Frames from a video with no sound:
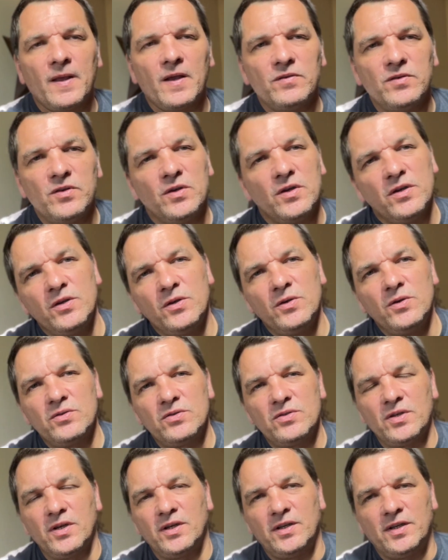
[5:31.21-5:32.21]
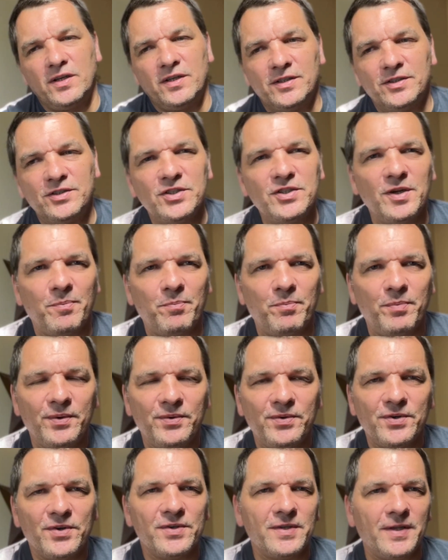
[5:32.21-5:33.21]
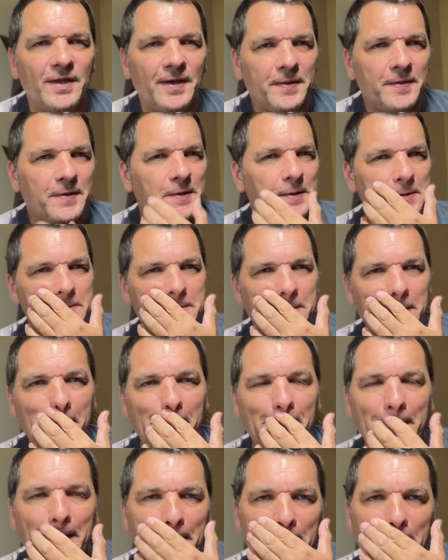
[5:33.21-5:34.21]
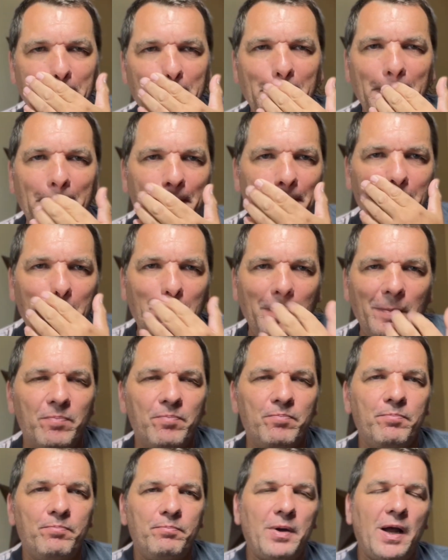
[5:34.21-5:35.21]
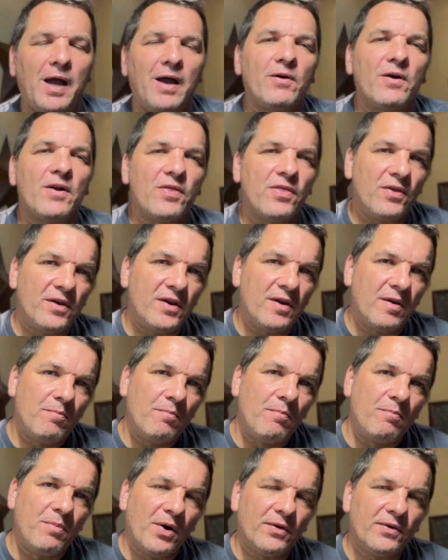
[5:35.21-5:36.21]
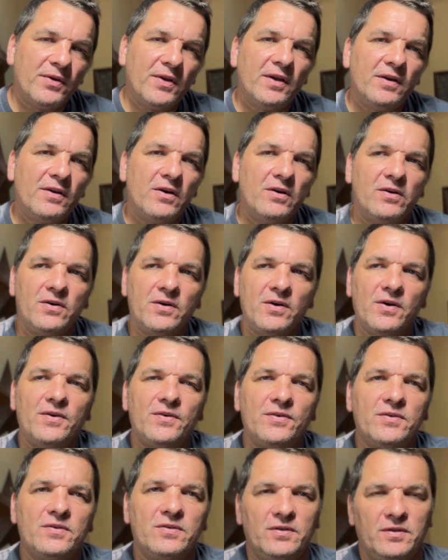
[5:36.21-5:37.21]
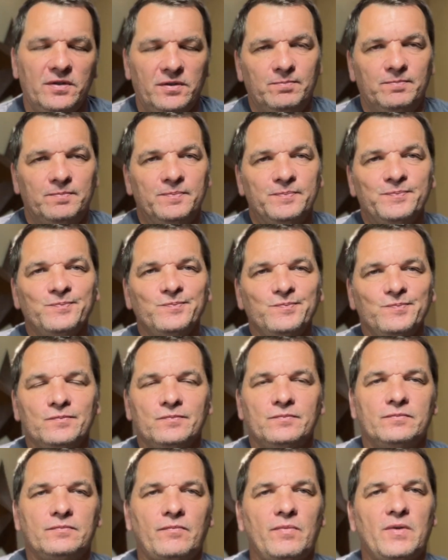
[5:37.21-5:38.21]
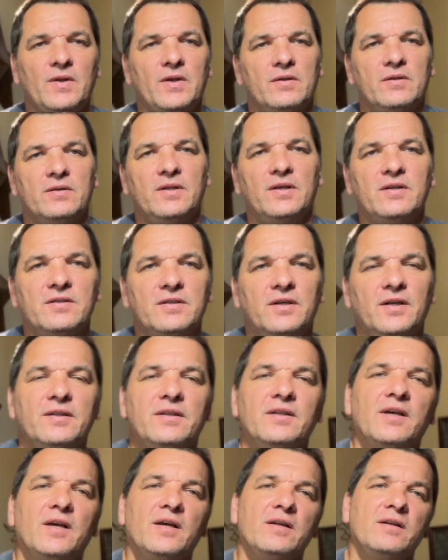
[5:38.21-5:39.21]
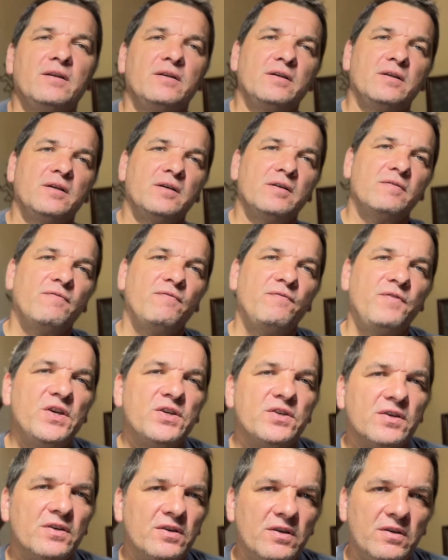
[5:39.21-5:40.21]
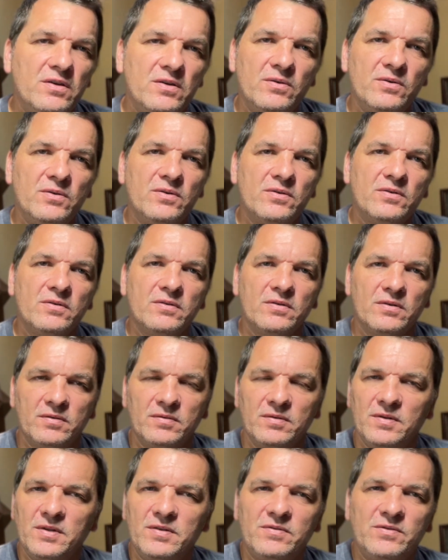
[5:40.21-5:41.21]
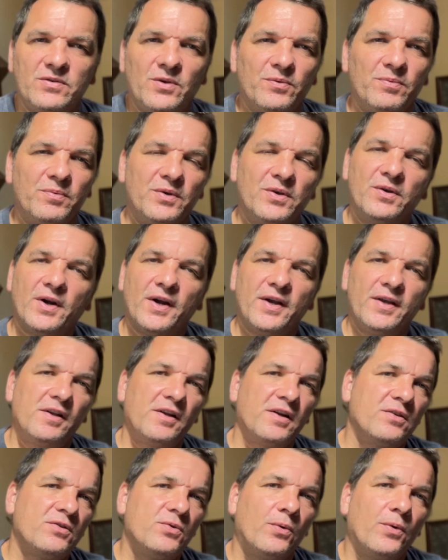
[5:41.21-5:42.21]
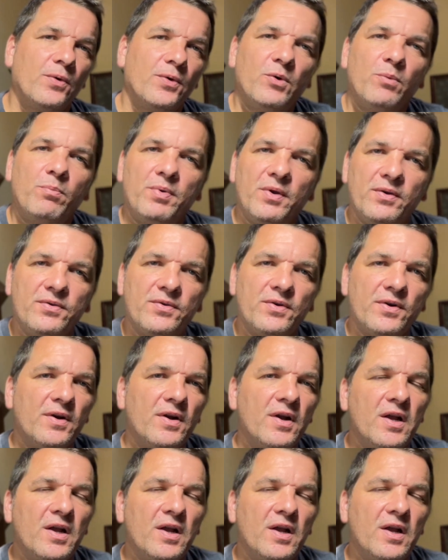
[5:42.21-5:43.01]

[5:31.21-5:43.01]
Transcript: You can use ship pictures like this on pirate theme birthday cards, things like that. Fishing news. It's a great editorial picture.